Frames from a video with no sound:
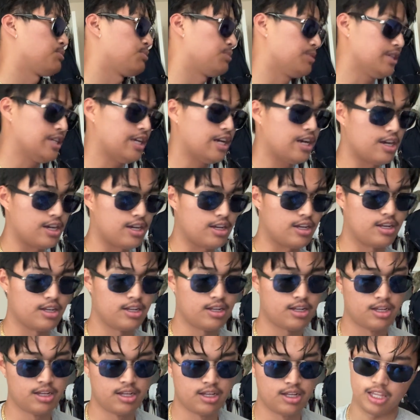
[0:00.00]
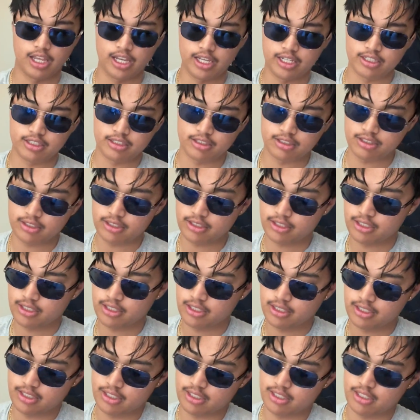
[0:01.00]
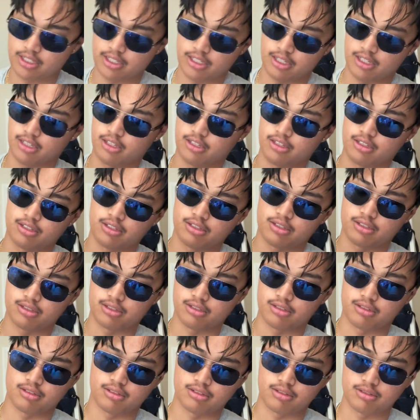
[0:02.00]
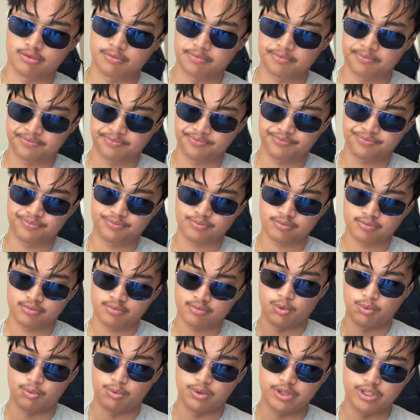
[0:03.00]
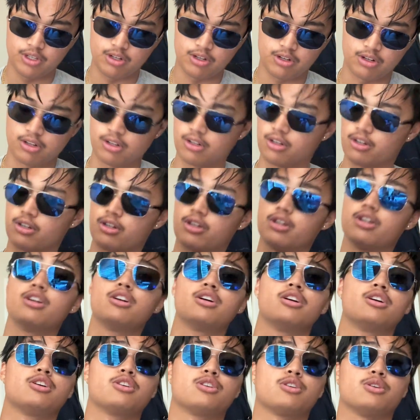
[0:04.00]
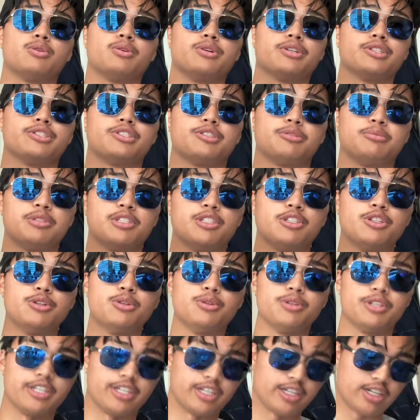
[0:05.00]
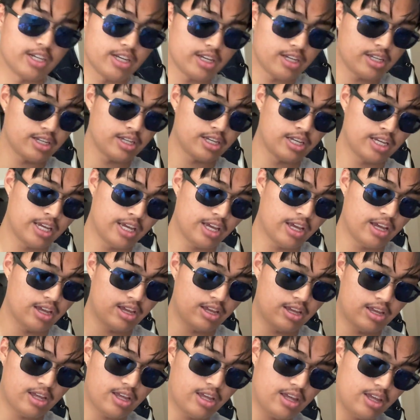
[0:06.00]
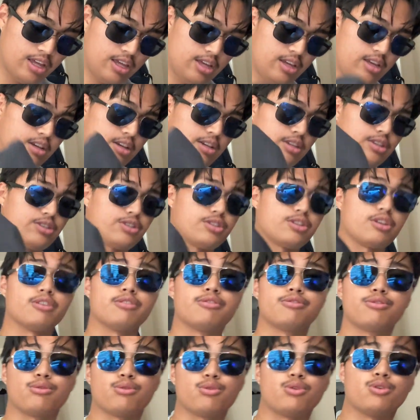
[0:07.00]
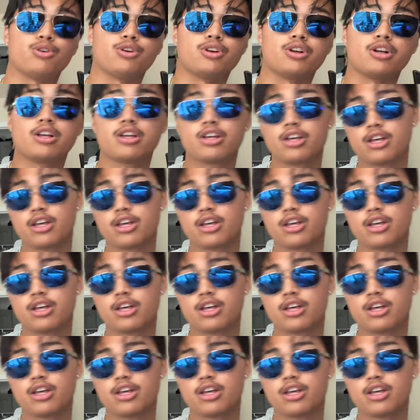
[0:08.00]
We got legs, and we are going to be doing stuff for